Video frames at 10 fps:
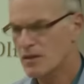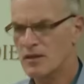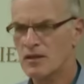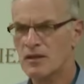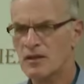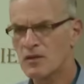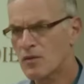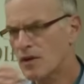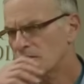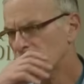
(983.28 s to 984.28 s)
The
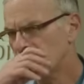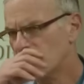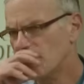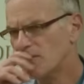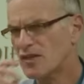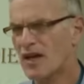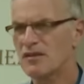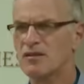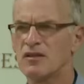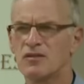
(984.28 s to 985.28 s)
question is,
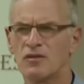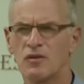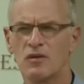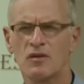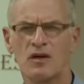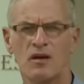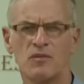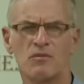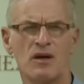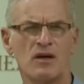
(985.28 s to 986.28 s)
how did this all
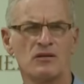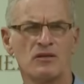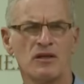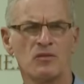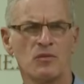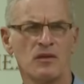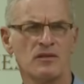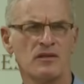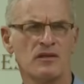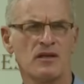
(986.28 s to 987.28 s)
come about, and where
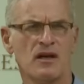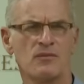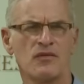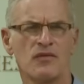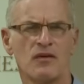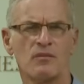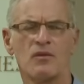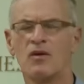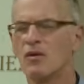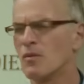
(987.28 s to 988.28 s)
did it come from,
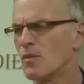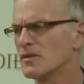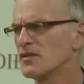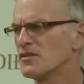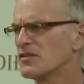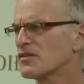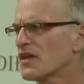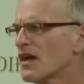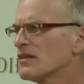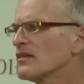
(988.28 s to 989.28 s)
what is its
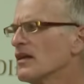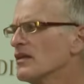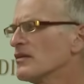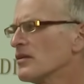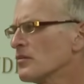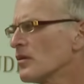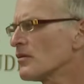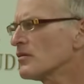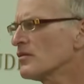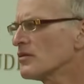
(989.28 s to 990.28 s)
content, and
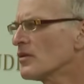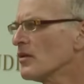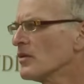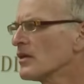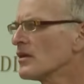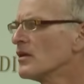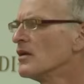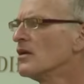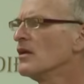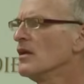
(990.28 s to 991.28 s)
where is it going?
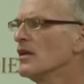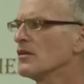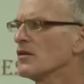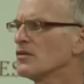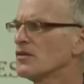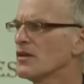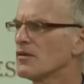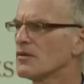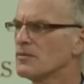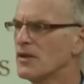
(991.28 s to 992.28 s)
And those
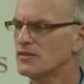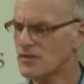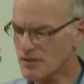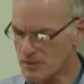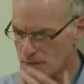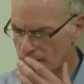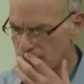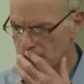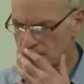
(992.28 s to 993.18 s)
are basically my